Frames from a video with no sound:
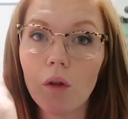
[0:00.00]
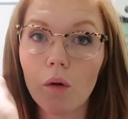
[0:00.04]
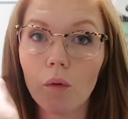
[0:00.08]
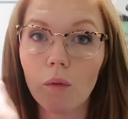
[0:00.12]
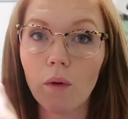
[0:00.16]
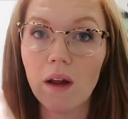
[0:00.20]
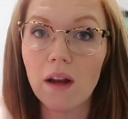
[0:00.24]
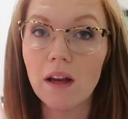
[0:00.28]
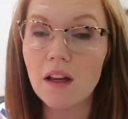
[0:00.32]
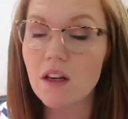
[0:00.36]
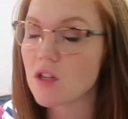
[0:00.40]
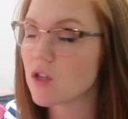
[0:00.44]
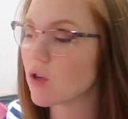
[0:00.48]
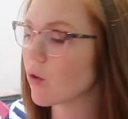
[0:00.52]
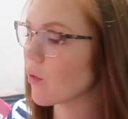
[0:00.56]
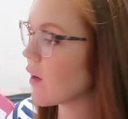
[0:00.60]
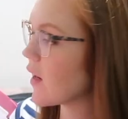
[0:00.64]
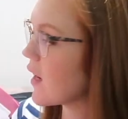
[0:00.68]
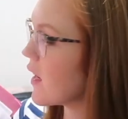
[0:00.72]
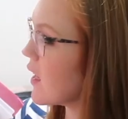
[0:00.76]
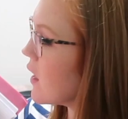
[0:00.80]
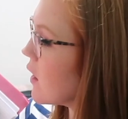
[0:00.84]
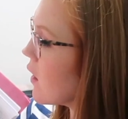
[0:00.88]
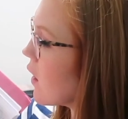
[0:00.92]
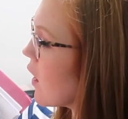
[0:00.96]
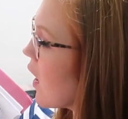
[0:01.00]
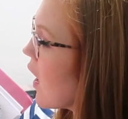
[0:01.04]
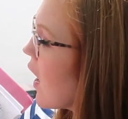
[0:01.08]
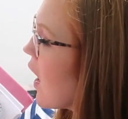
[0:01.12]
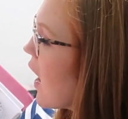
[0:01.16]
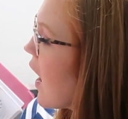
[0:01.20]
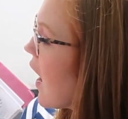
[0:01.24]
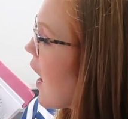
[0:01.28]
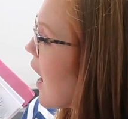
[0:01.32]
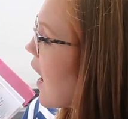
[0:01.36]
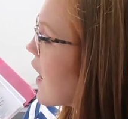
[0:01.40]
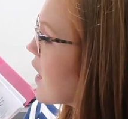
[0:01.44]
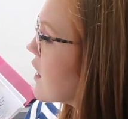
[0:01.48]
ready to read.
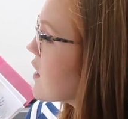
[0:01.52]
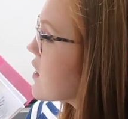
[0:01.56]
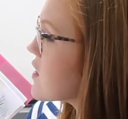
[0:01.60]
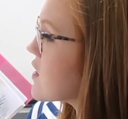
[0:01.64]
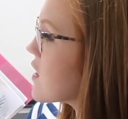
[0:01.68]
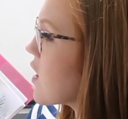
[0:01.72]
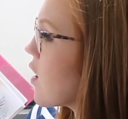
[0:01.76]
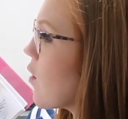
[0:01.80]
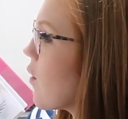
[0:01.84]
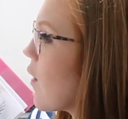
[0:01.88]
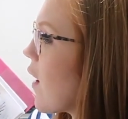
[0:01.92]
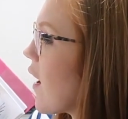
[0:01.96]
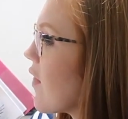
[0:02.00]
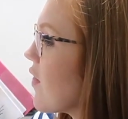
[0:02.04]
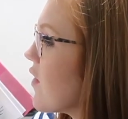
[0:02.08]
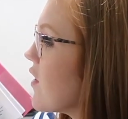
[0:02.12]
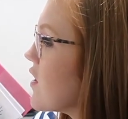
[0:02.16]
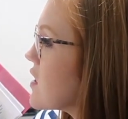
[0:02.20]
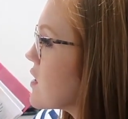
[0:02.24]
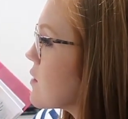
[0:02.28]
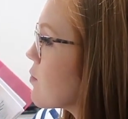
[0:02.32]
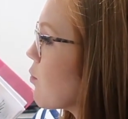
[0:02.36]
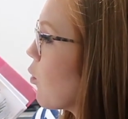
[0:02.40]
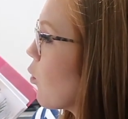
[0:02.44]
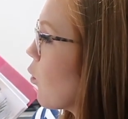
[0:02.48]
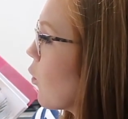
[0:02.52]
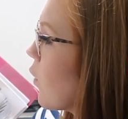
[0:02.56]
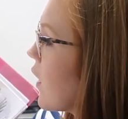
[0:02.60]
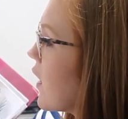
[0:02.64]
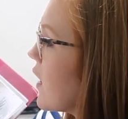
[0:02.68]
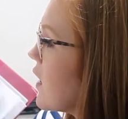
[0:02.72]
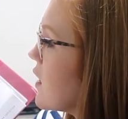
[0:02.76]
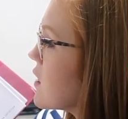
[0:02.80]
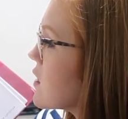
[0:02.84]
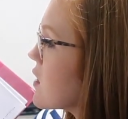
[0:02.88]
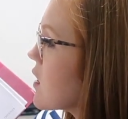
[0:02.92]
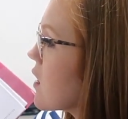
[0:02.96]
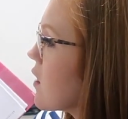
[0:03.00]
And so at this
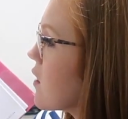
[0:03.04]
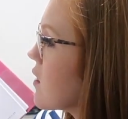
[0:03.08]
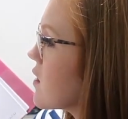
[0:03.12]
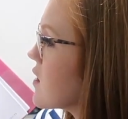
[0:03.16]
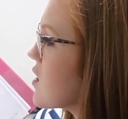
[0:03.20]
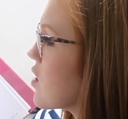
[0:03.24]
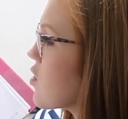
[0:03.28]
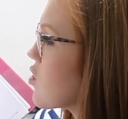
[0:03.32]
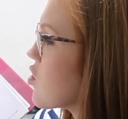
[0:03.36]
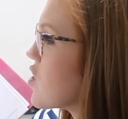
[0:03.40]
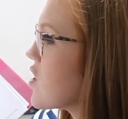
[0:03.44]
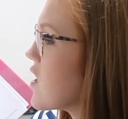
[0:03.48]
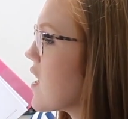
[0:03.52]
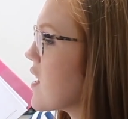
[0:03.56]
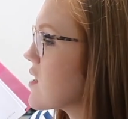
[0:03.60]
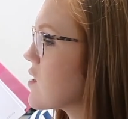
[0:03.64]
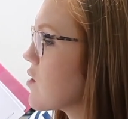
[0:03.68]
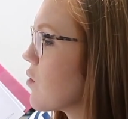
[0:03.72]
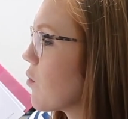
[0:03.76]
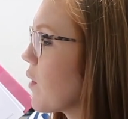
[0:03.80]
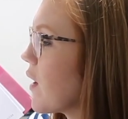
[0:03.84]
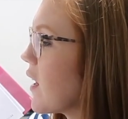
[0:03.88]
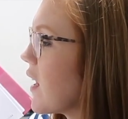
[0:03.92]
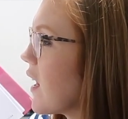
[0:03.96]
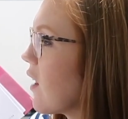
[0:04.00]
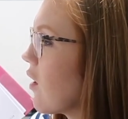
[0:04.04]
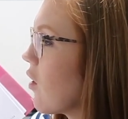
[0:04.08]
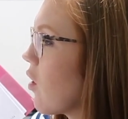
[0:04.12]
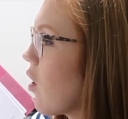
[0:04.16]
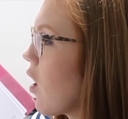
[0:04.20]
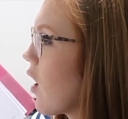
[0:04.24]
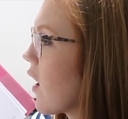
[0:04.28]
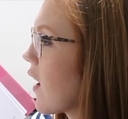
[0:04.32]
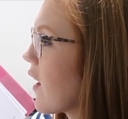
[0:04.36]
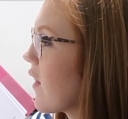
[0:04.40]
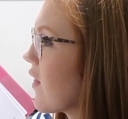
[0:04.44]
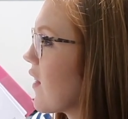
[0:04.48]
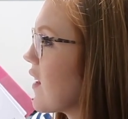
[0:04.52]
point, so she has a reading
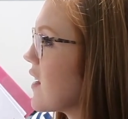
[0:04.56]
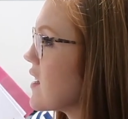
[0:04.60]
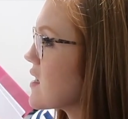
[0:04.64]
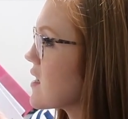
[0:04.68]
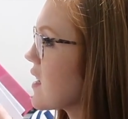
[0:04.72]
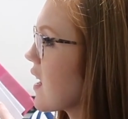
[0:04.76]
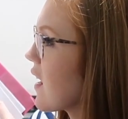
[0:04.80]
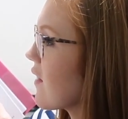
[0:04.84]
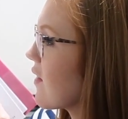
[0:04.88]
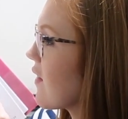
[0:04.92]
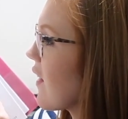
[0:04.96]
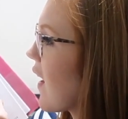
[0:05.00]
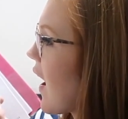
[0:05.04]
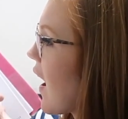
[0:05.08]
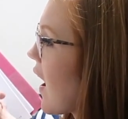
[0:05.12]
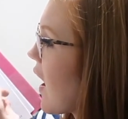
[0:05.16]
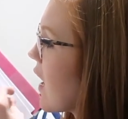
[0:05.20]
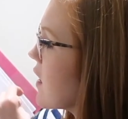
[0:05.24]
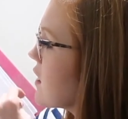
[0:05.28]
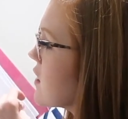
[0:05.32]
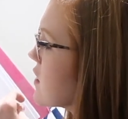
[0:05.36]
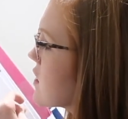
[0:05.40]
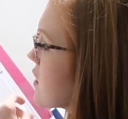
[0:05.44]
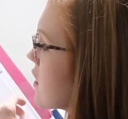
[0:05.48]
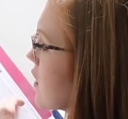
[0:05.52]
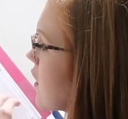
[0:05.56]
log and things like that,